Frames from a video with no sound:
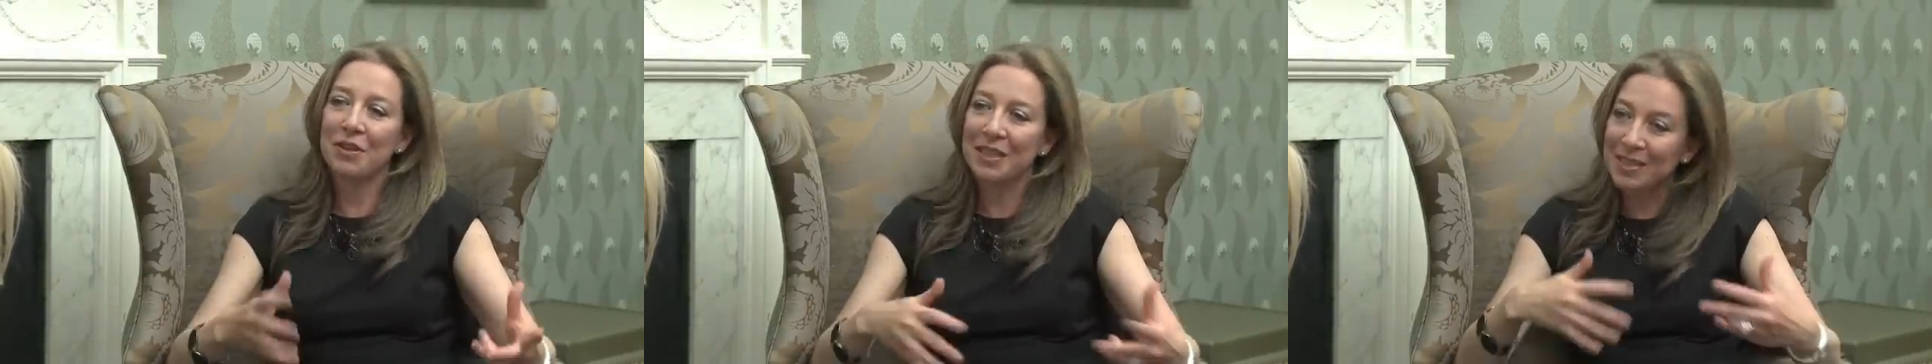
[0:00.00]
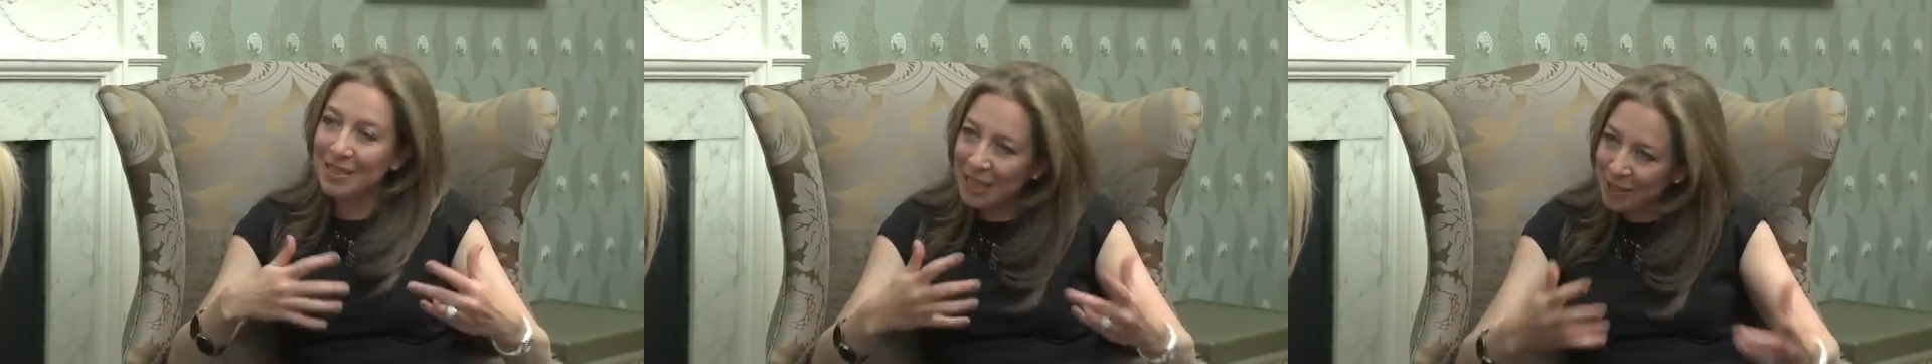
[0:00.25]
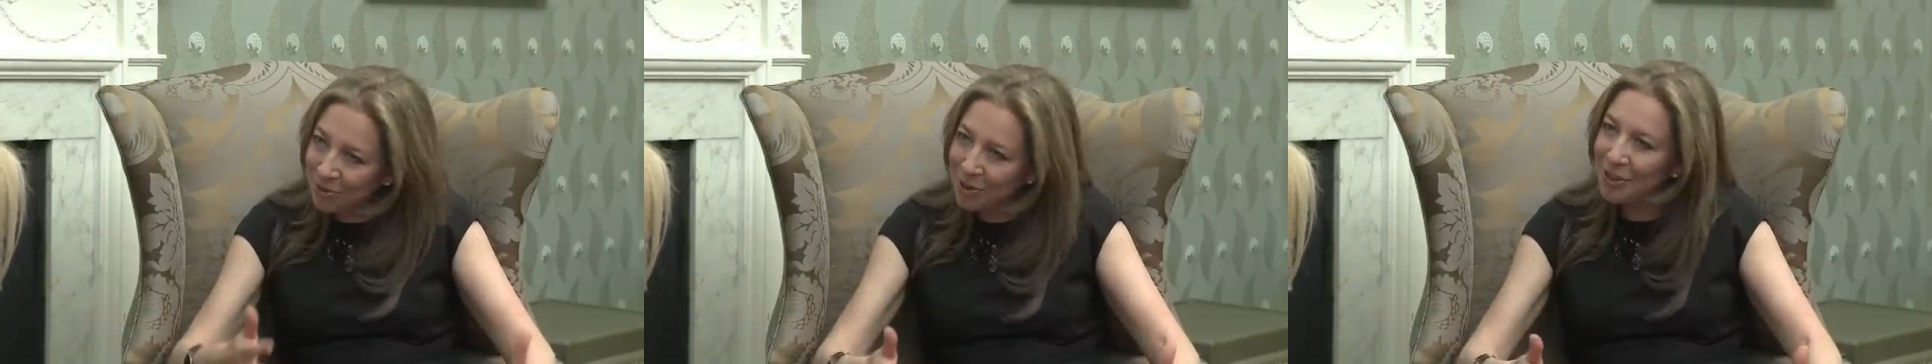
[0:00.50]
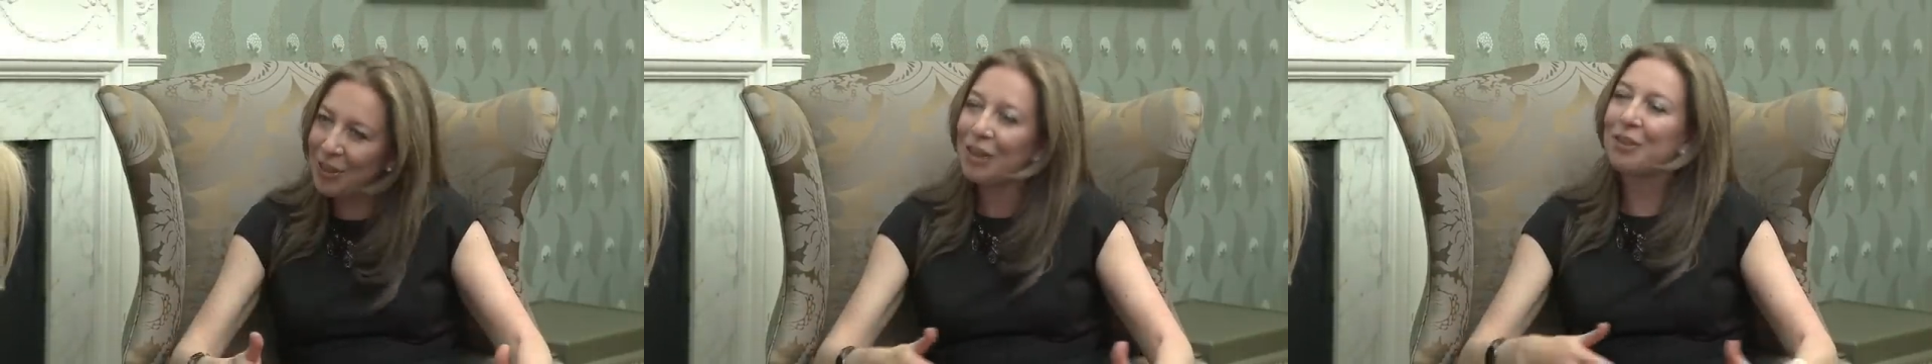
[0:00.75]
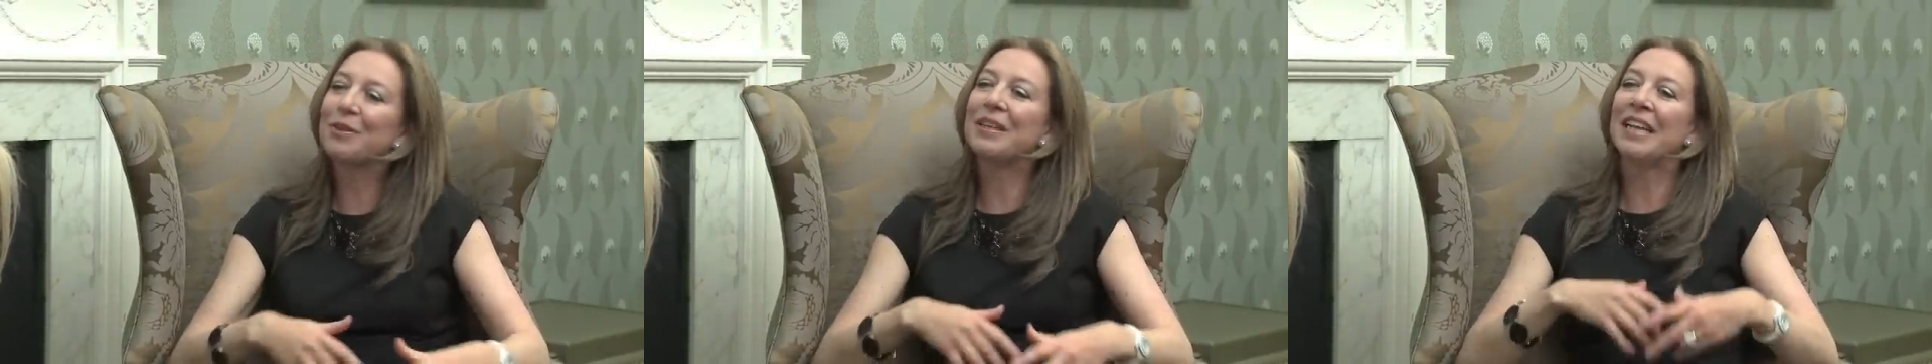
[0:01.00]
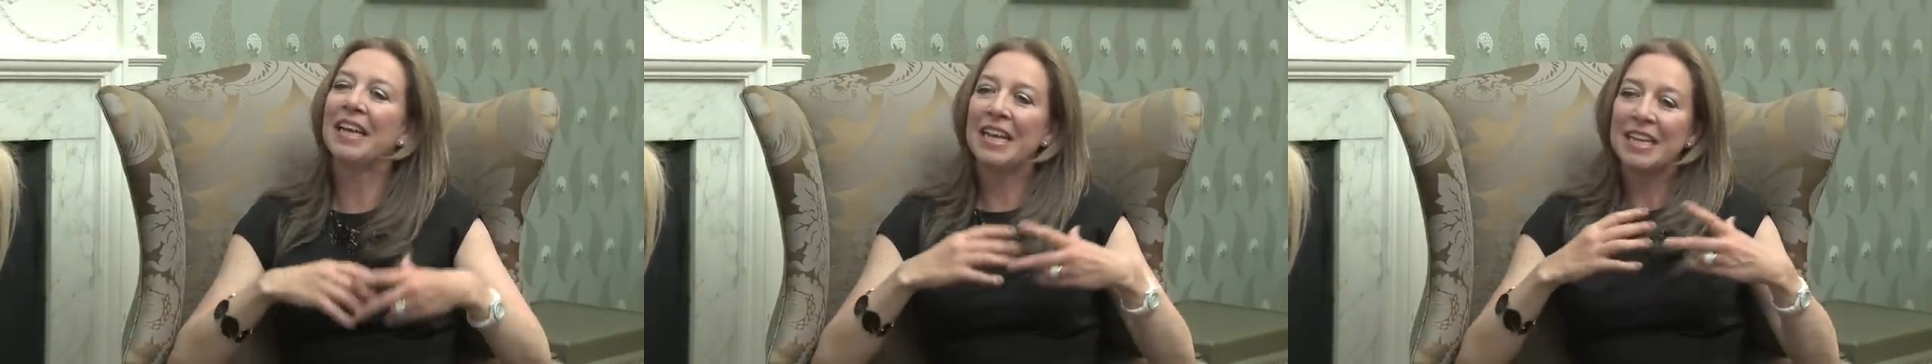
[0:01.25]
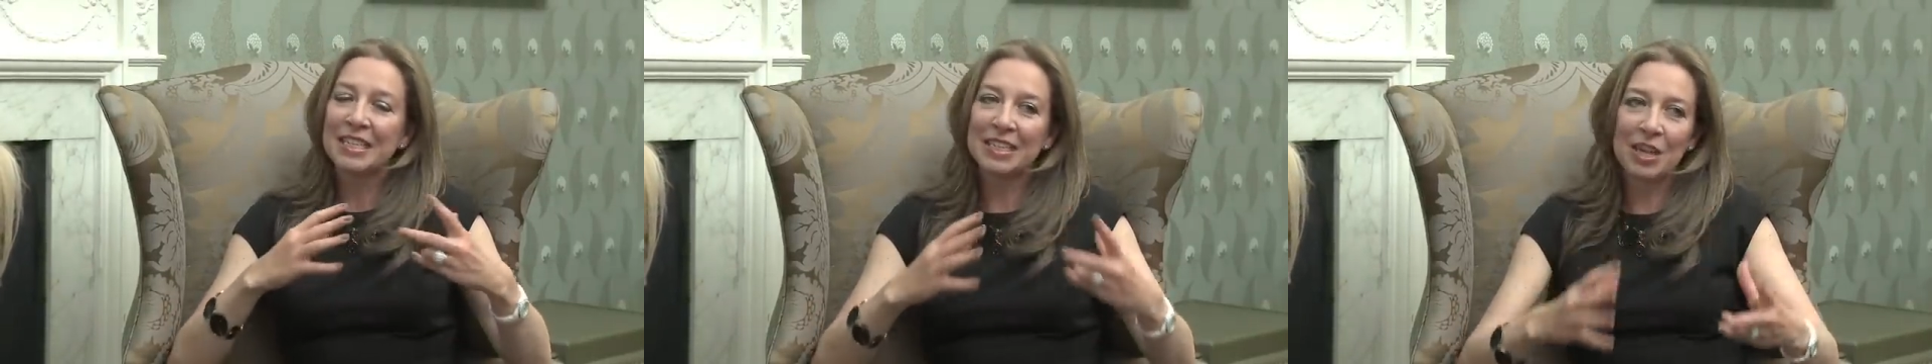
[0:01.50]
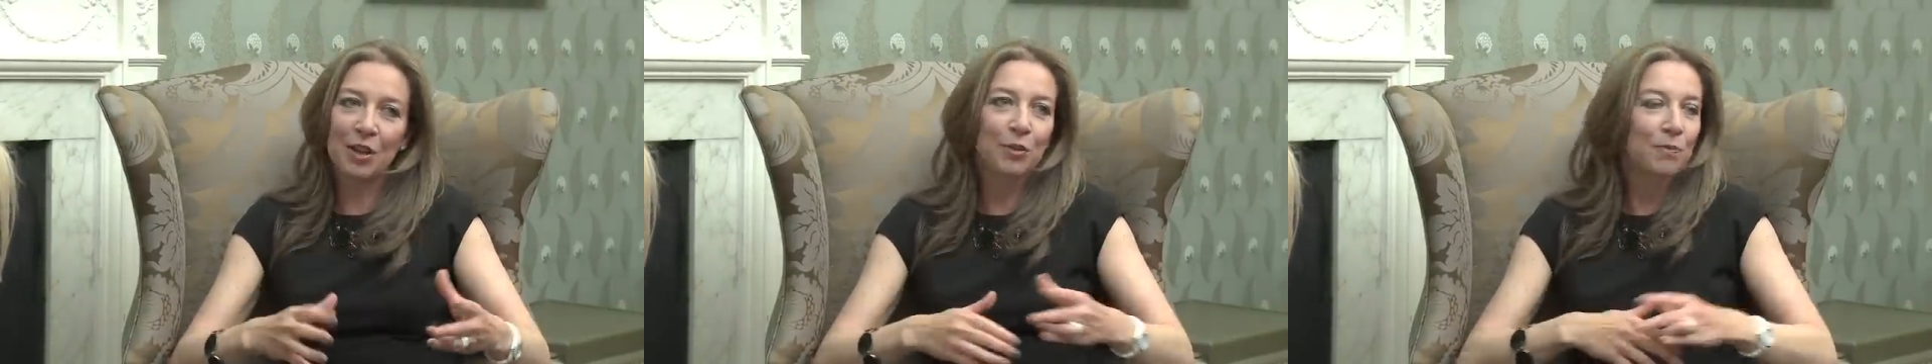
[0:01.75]
they stayed with you. And a busy,
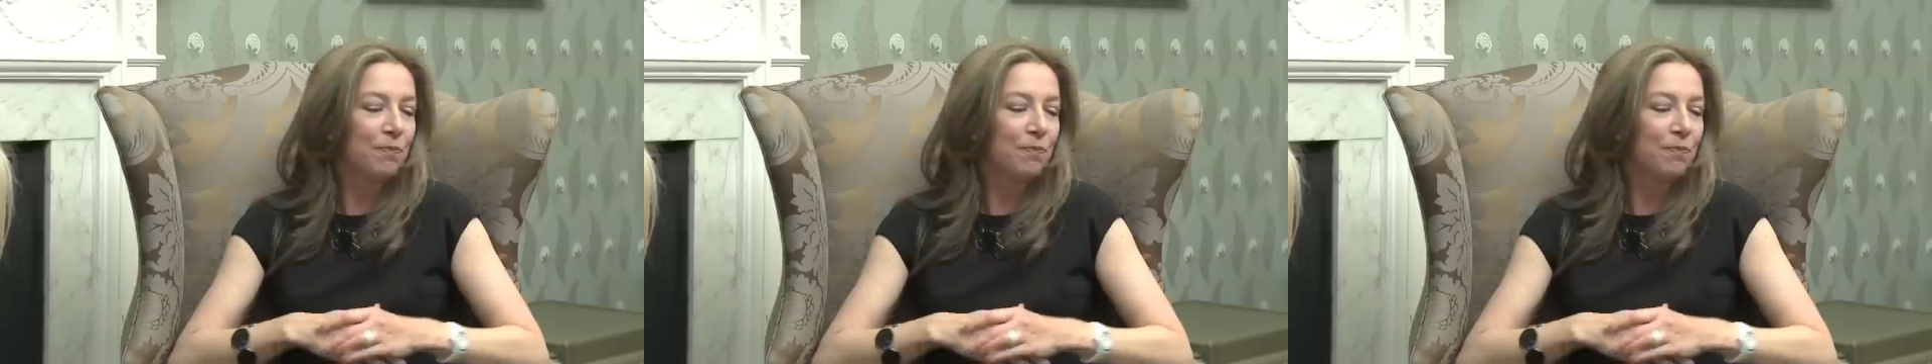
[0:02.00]
so,